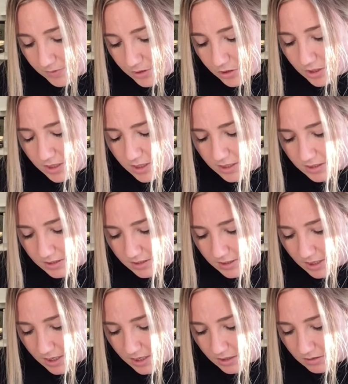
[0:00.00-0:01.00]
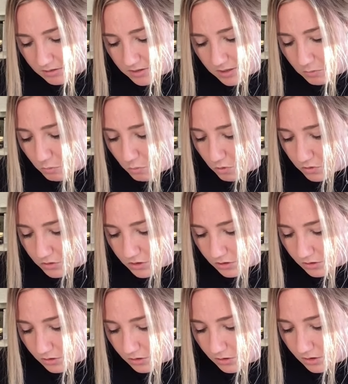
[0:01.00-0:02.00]
She didn't understand, didn't want
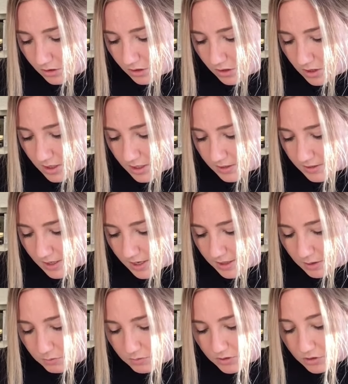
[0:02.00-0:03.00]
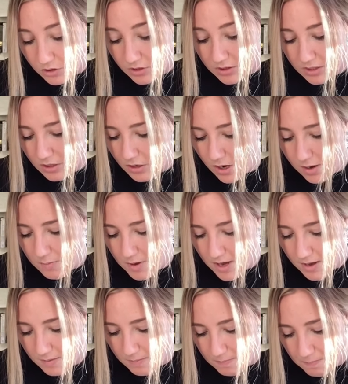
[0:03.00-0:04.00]
to, saying that was just a
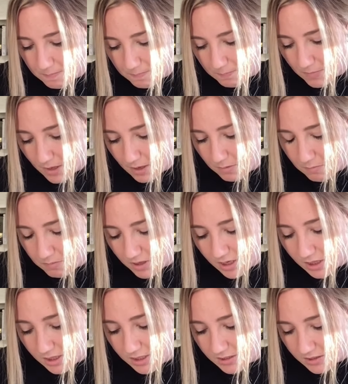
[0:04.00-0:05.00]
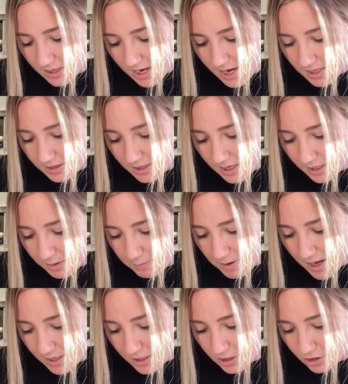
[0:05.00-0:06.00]
nightmare. But at least I had that
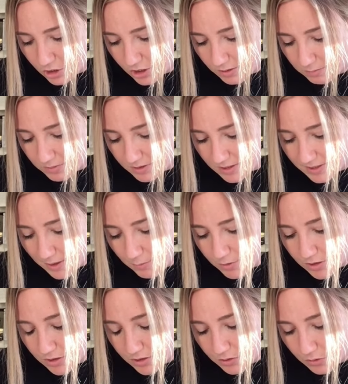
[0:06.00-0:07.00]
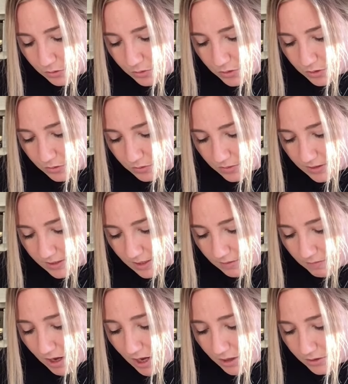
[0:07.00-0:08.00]
companionship and someone to talk to instead
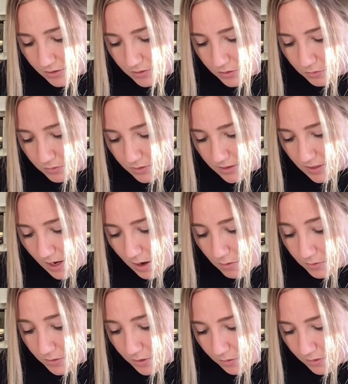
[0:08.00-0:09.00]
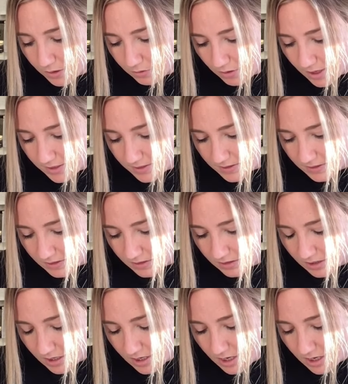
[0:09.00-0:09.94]
of others who would say I was going crazy.